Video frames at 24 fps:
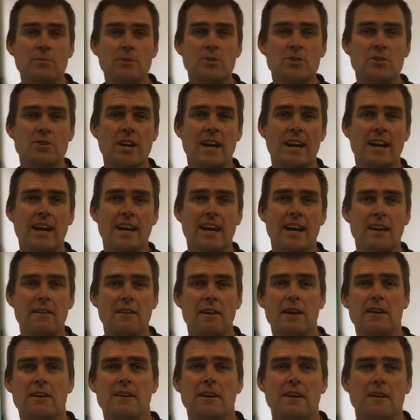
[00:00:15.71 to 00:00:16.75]
which
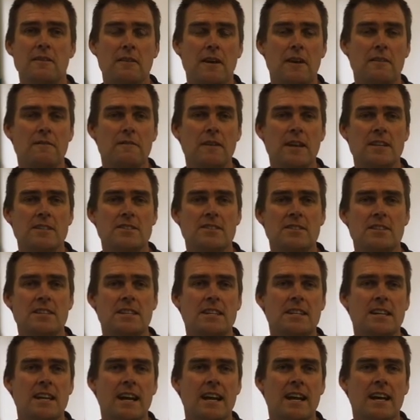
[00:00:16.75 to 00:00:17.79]
affects
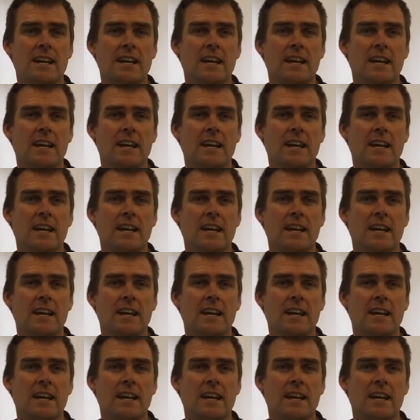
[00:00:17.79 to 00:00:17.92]
the